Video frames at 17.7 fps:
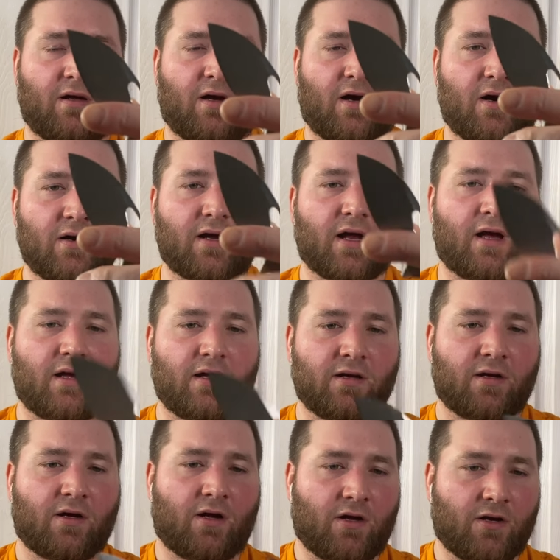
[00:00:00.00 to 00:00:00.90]
Okay,
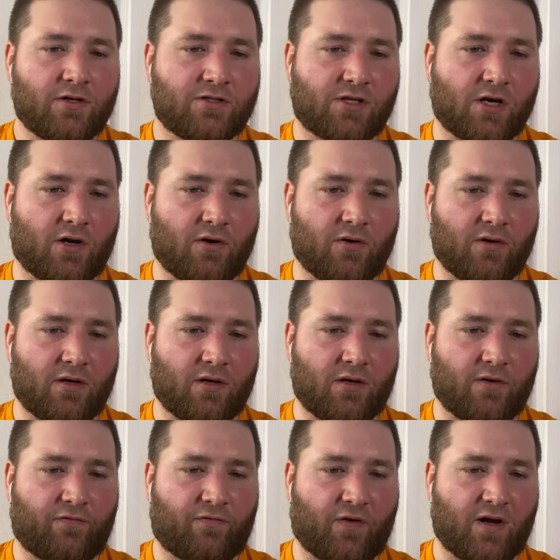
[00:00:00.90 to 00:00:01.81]
so
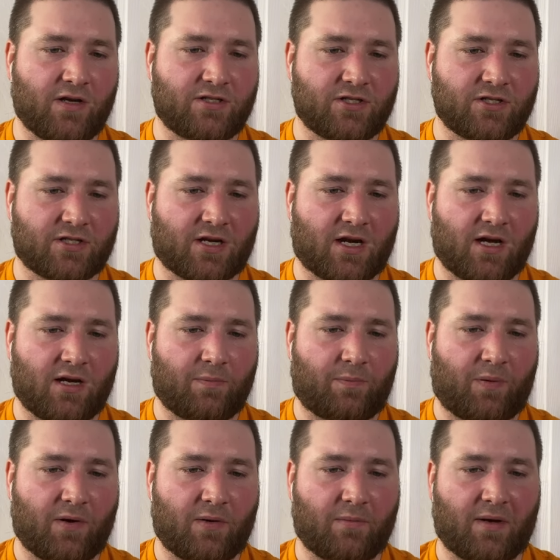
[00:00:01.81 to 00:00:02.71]
if I just kind of
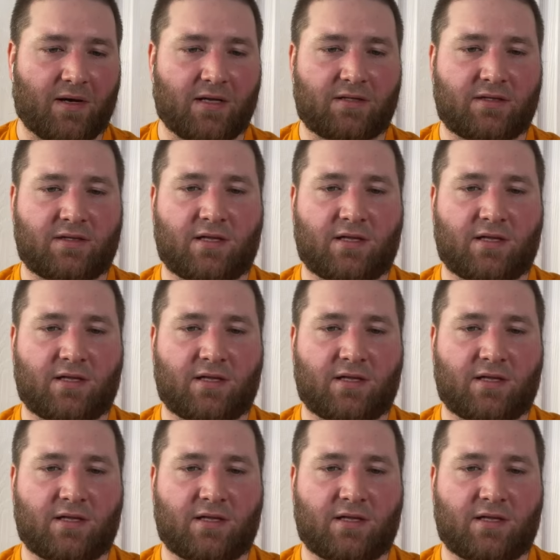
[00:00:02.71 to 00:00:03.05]
put my